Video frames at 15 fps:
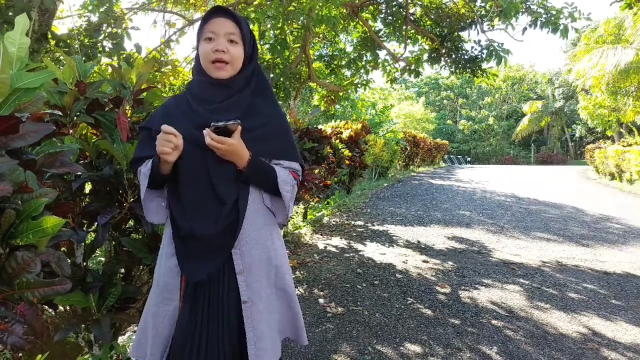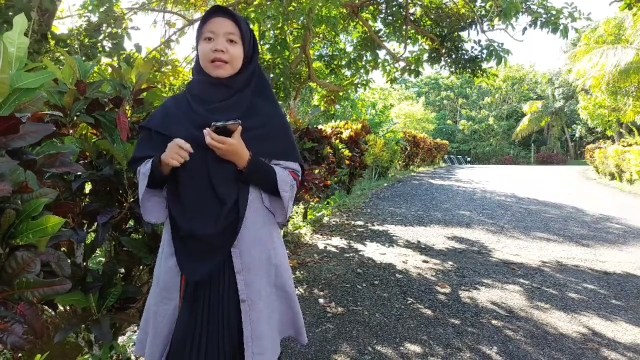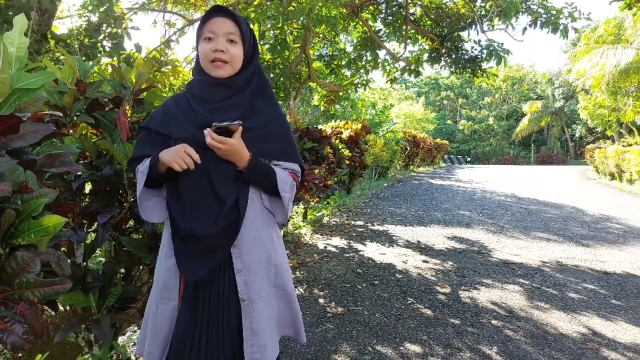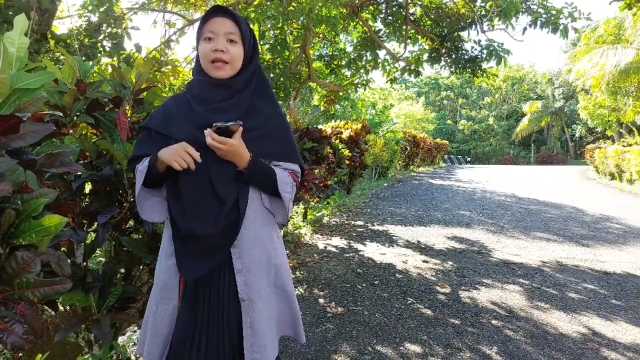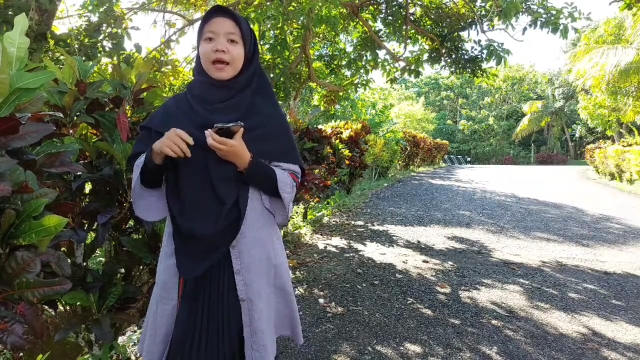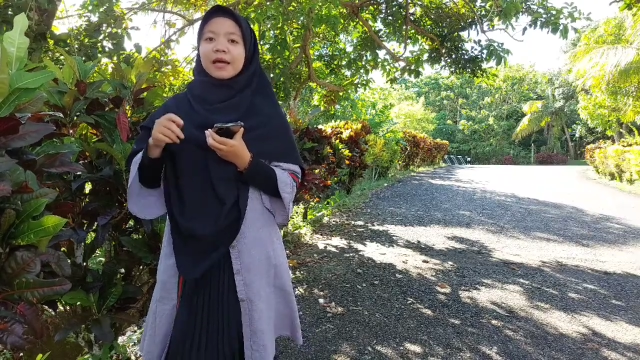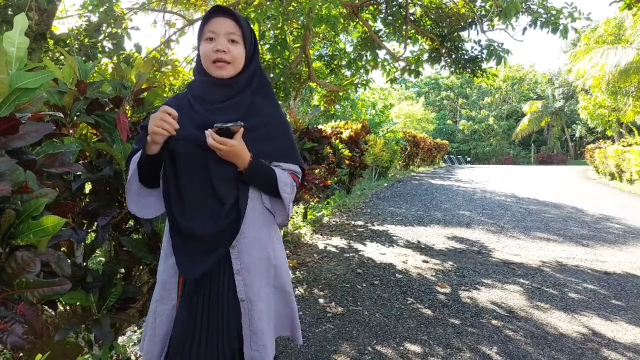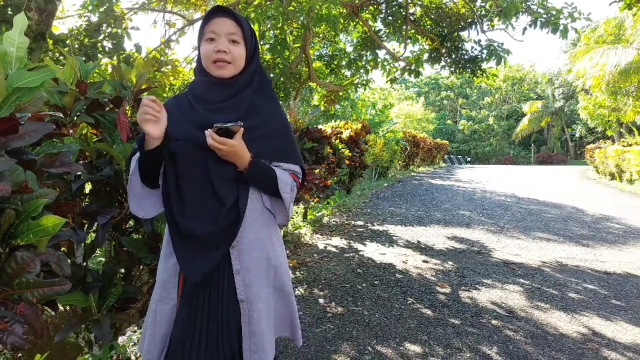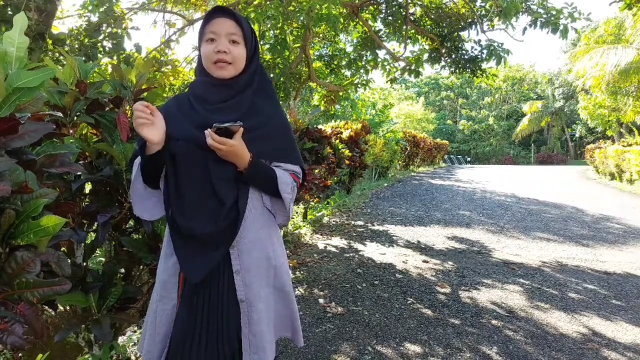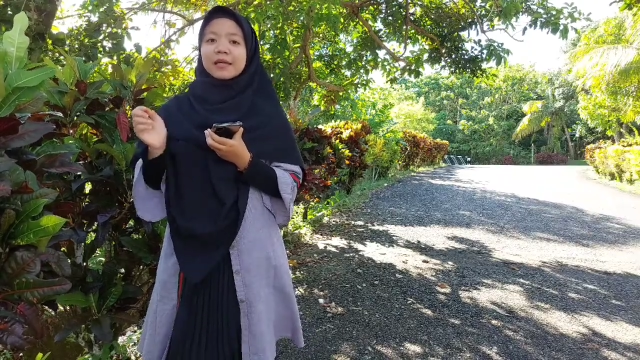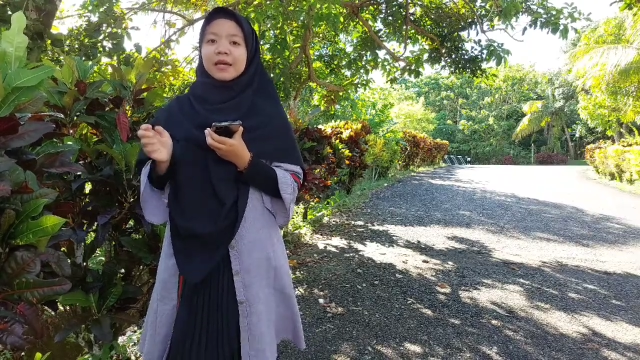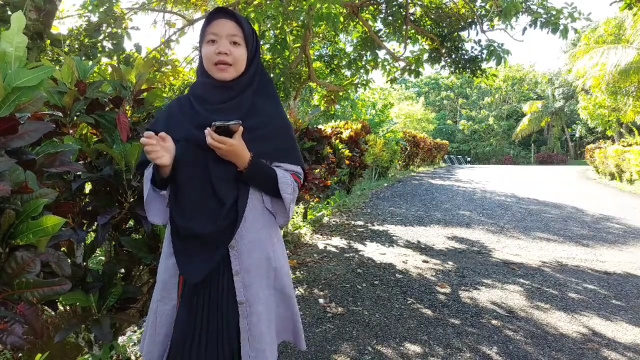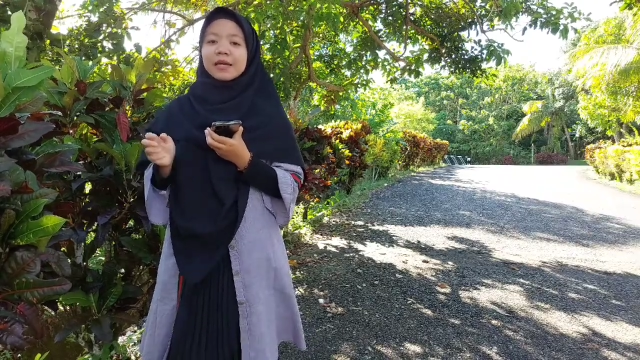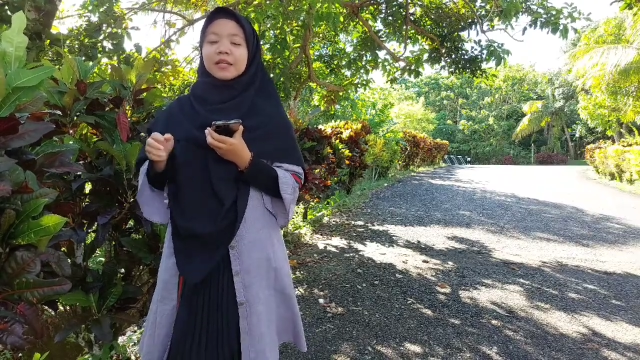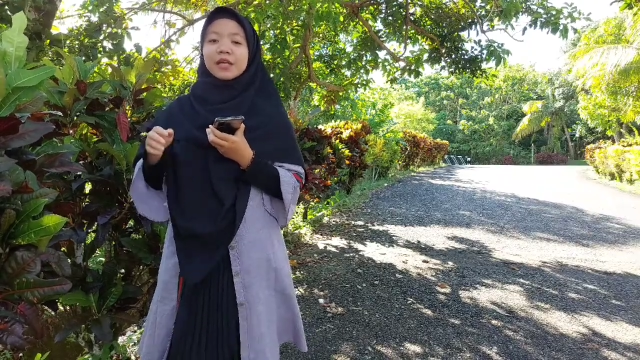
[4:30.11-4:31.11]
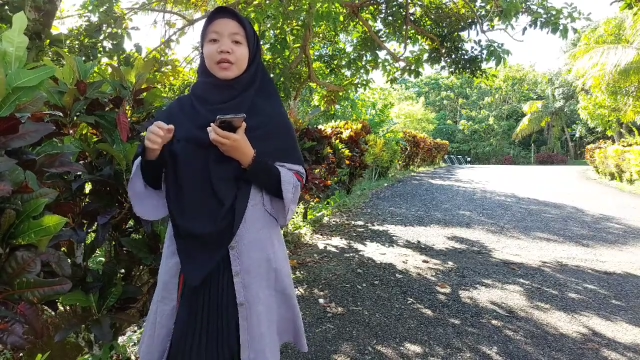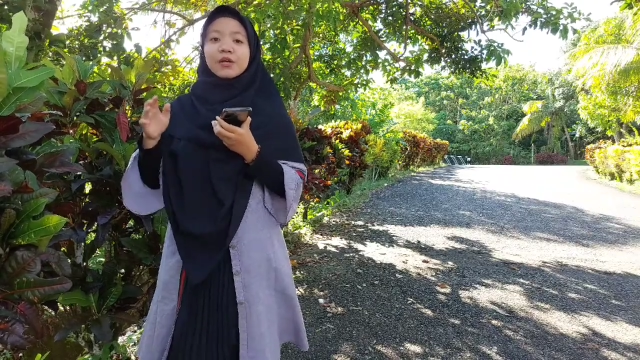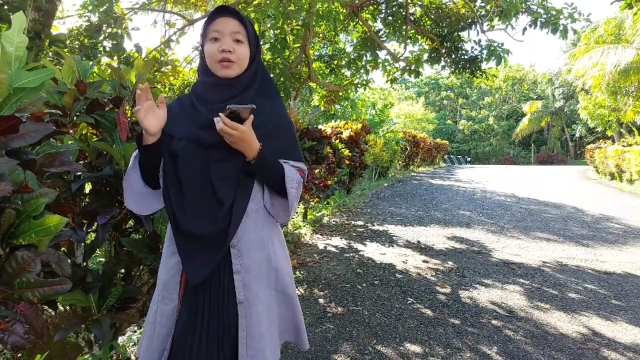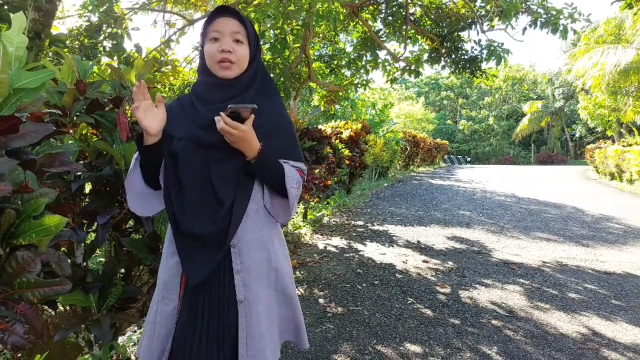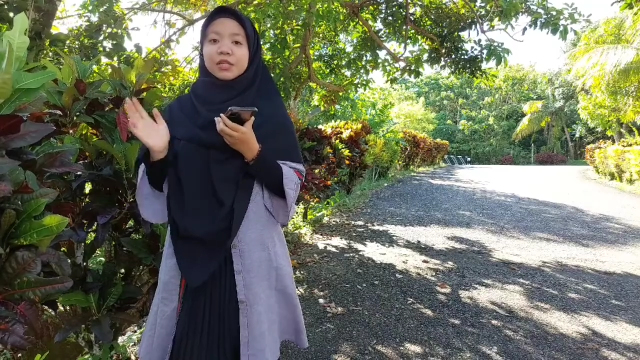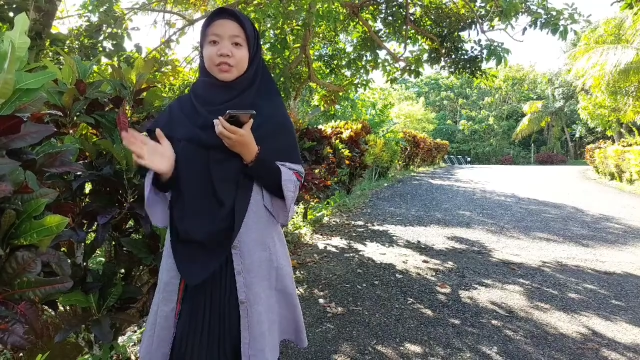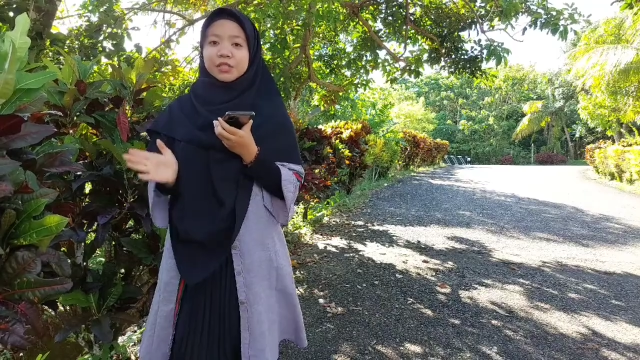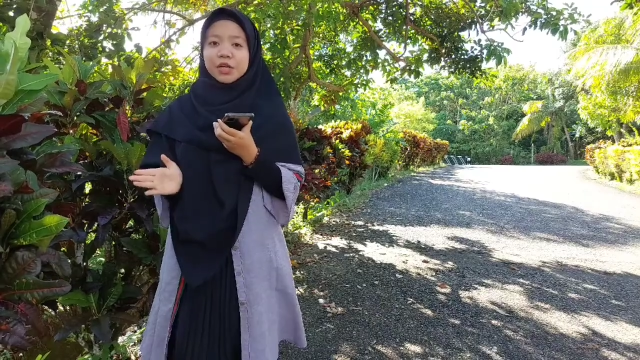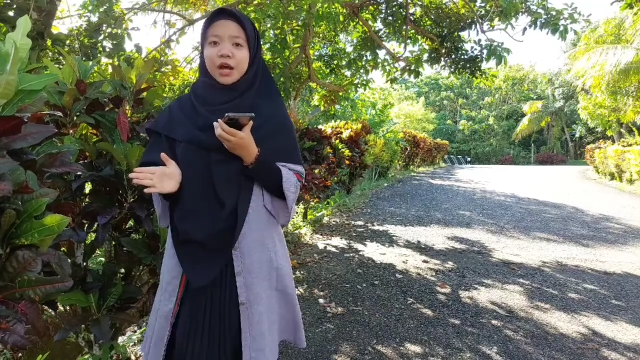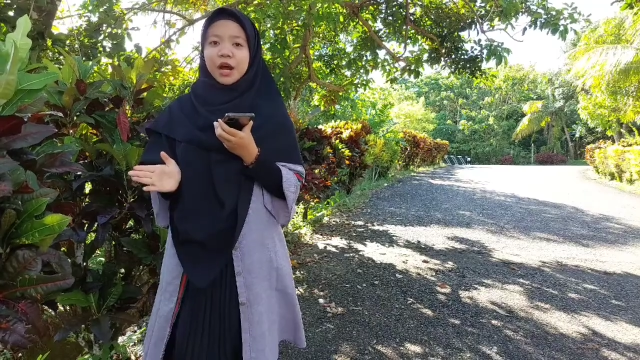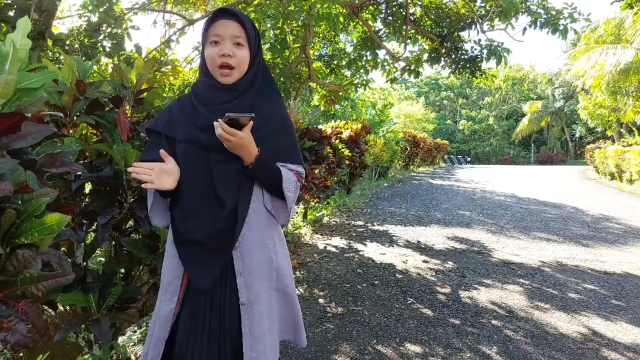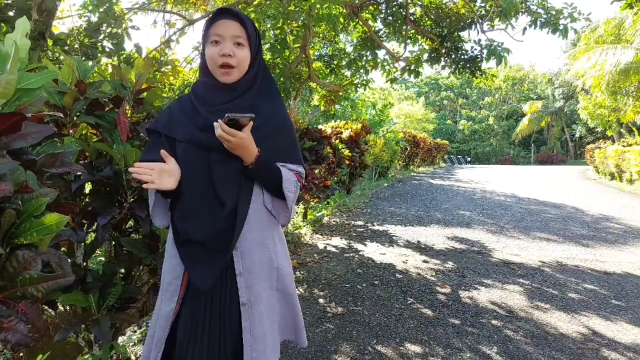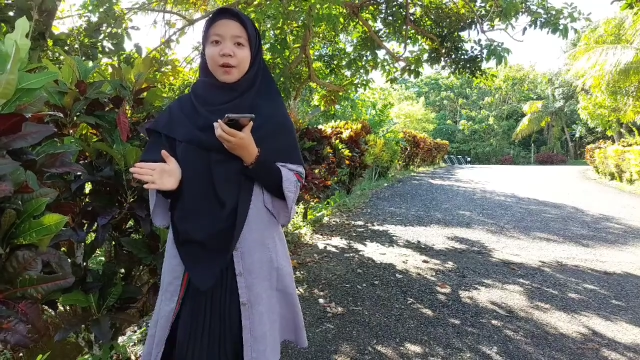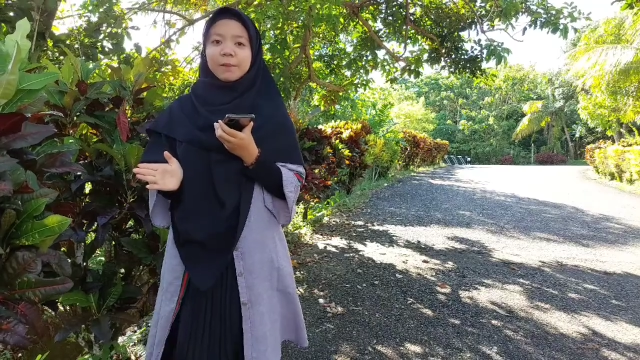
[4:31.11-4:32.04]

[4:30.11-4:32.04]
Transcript: like in Indonesia.